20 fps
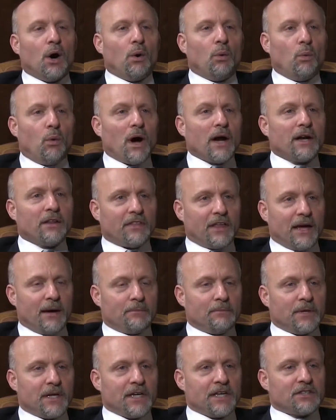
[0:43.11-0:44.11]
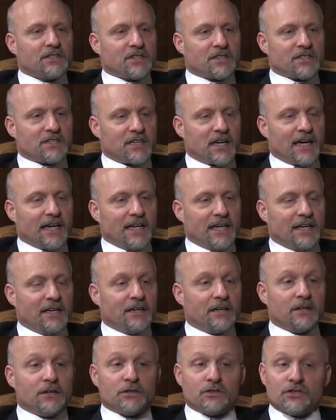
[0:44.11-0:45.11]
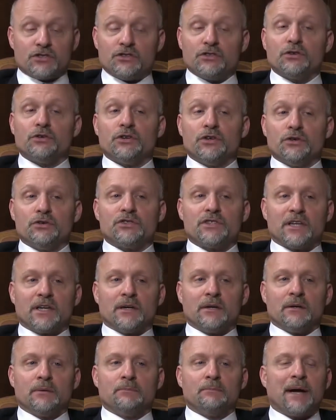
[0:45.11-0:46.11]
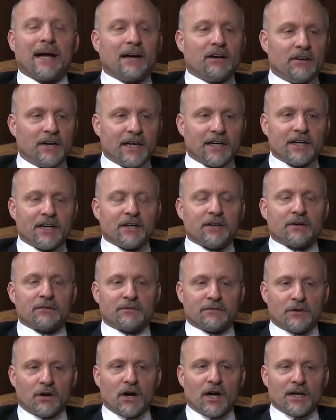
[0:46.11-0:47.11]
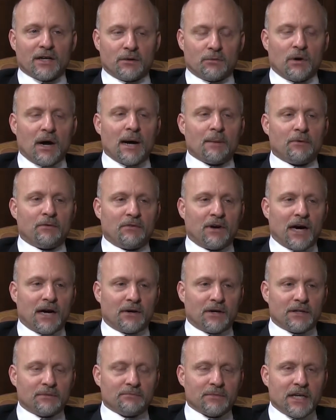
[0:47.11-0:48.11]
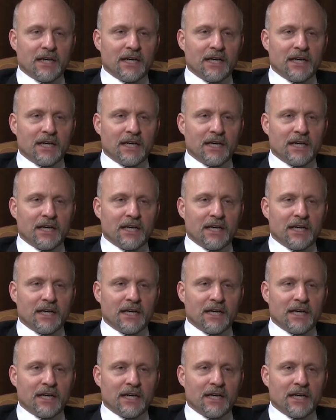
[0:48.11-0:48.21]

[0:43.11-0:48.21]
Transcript: One of them is a study still using pegylated interferon and ribavirin.